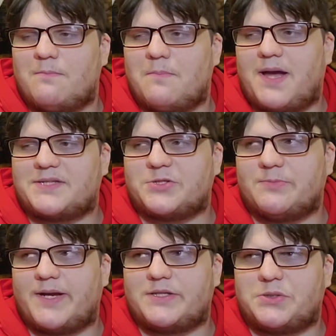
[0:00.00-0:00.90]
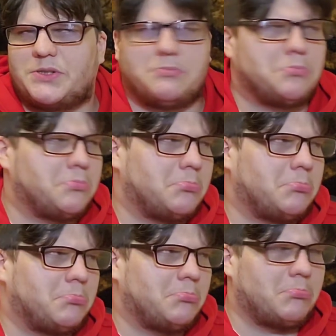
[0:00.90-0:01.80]
masturbate to it.
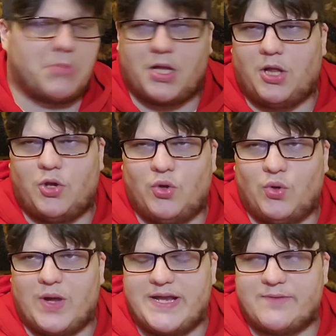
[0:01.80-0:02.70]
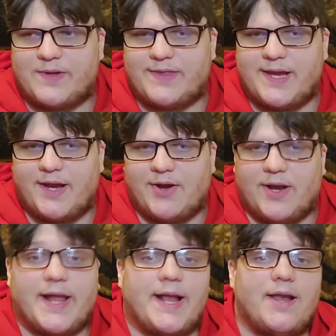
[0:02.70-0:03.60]
Hello, anyone
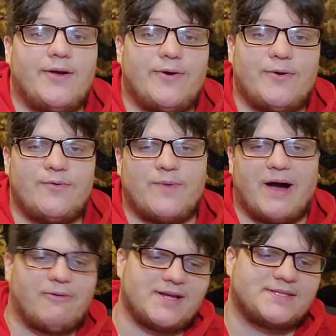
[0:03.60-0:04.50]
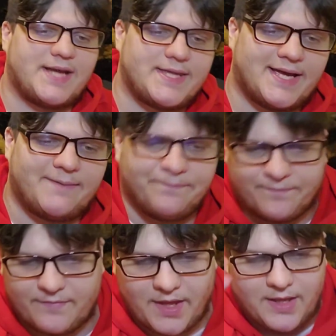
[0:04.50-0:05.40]
there? Hello, why would I say that?
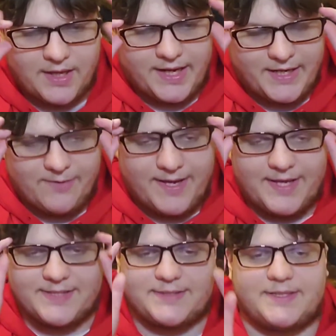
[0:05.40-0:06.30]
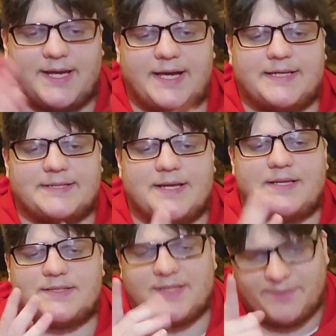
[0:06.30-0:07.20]
Anyways, guys,
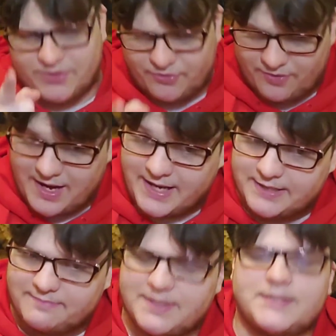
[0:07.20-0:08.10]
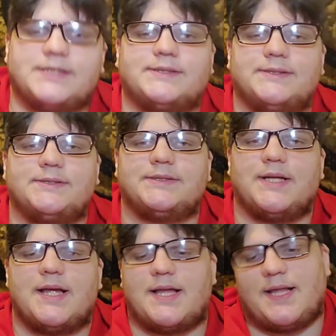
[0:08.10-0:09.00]
subscribe,
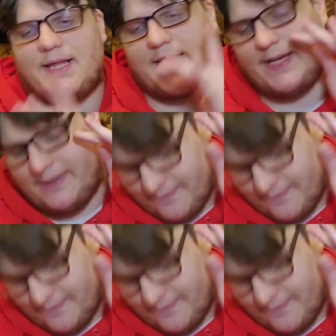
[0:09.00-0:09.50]
like